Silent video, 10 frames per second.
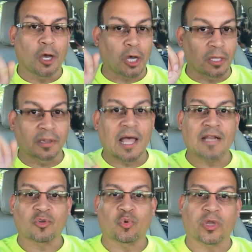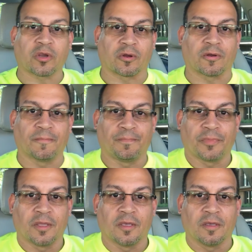a lot quicker
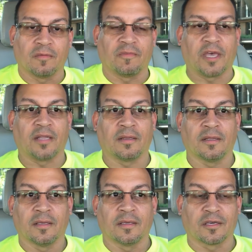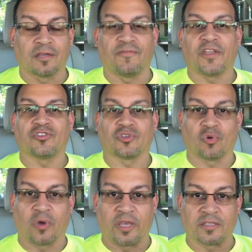than
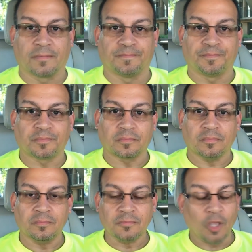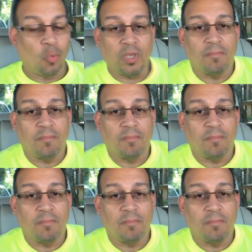conventional ways. We